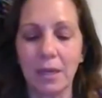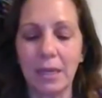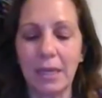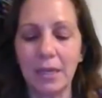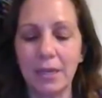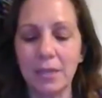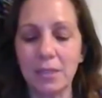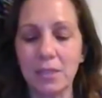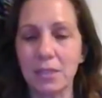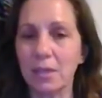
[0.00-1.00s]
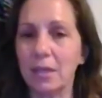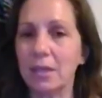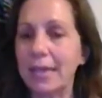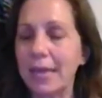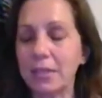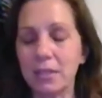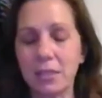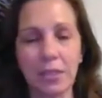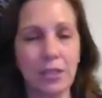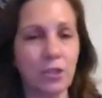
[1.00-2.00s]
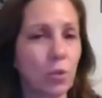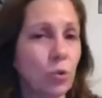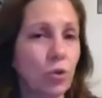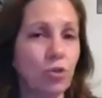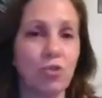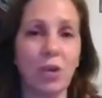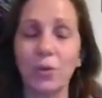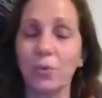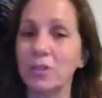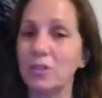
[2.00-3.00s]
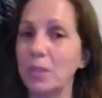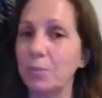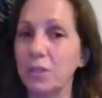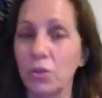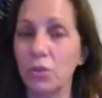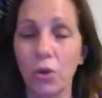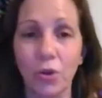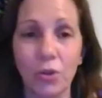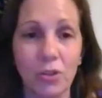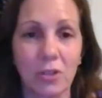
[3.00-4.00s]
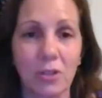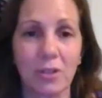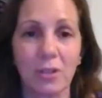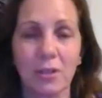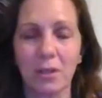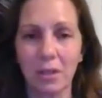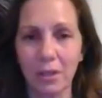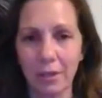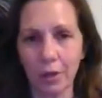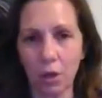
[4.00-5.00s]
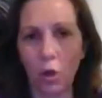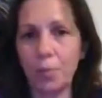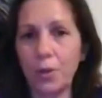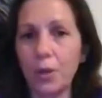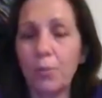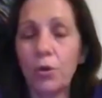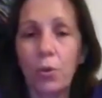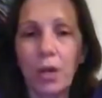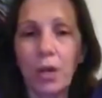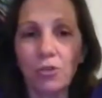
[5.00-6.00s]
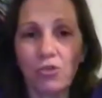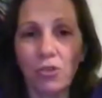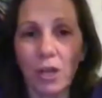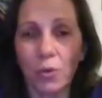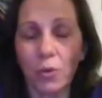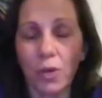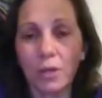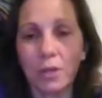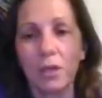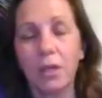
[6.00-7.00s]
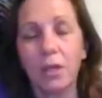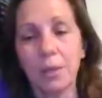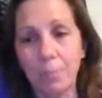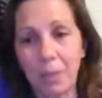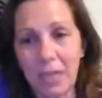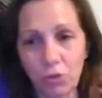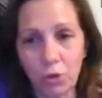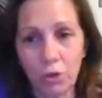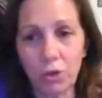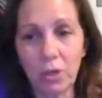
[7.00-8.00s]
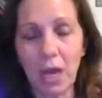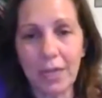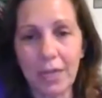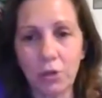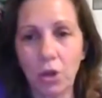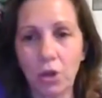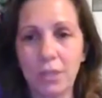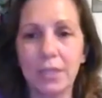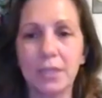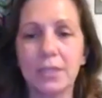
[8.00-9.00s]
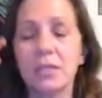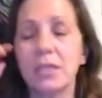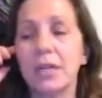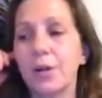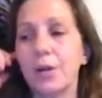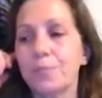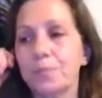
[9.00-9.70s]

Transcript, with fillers: is, again, send your root chakra deep into earth, open up your crown chakra, make sure your guide or guardian is there,